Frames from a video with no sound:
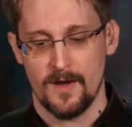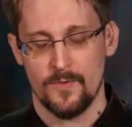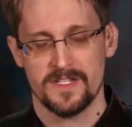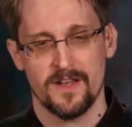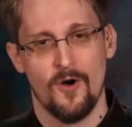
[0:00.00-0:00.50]

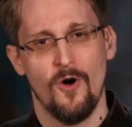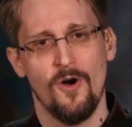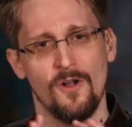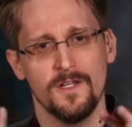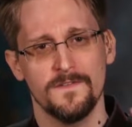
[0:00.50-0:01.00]
was that
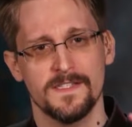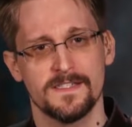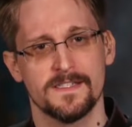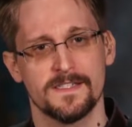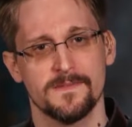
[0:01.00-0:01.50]
all of the
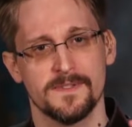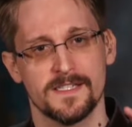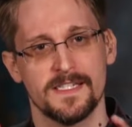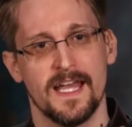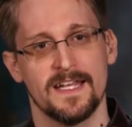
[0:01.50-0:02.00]

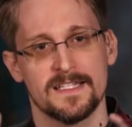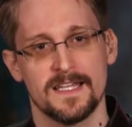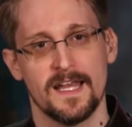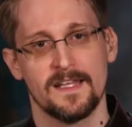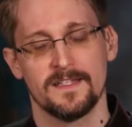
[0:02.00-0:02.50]
systems at the NSA